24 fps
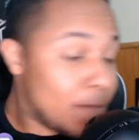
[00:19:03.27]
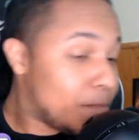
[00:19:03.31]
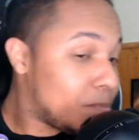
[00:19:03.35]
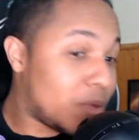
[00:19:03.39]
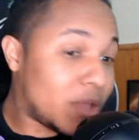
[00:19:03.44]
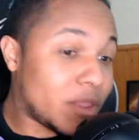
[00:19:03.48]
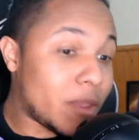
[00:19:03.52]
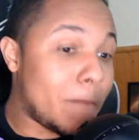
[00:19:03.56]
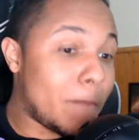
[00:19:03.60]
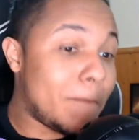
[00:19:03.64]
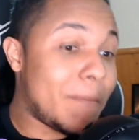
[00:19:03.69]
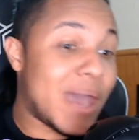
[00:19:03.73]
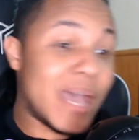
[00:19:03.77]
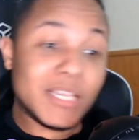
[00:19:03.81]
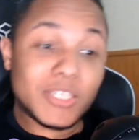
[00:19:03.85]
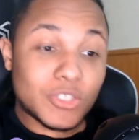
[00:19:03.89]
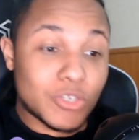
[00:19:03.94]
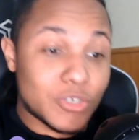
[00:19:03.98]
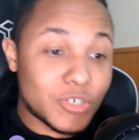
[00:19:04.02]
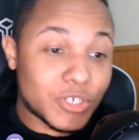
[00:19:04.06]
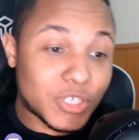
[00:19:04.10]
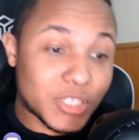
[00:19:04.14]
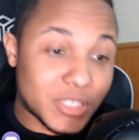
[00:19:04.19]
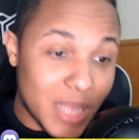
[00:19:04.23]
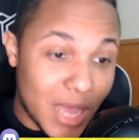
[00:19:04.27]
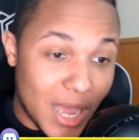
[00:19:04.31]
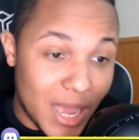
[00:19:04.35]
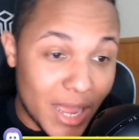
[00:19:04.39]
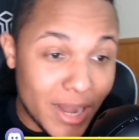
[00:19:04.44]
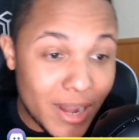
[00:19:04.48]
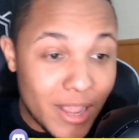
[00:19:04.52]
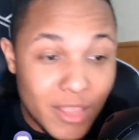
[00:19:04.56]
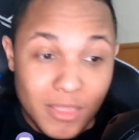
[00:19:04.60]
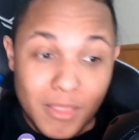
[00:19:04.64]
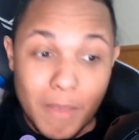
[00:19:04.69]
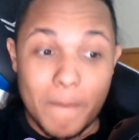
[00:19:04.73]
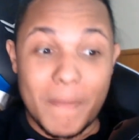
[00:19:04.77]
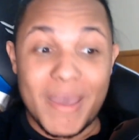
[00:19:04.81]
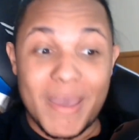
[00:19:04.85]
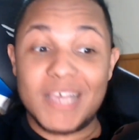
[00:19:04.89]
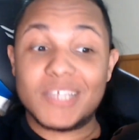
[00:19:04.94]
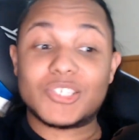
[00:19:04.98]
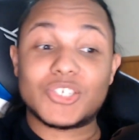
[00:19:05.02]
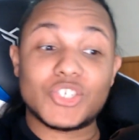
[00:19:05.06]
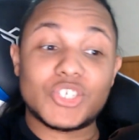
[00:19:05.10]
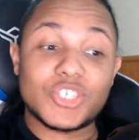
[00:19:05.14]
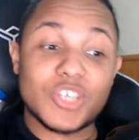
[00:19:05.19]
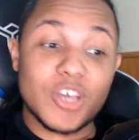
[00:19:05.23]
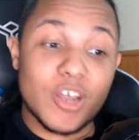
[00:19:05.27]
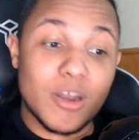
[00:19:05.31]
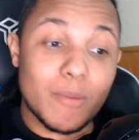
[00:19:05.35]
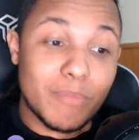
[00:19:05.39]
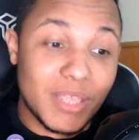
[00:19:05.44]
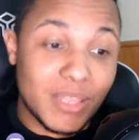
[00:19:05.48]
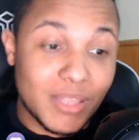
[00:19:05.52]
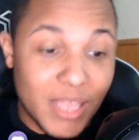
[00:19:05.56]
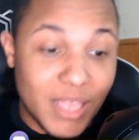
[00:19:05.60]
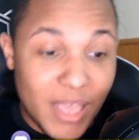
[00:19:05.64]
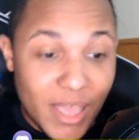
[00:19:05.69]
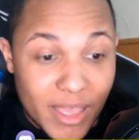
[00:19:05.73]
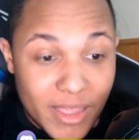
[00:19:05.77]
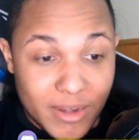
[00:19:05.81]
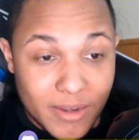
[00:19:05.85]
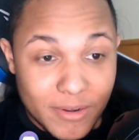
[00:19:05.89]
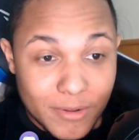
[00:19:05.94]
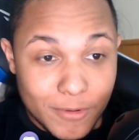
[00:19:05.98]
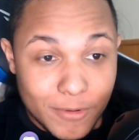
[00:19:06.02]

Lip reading: but the master is not. The master is going to be dead.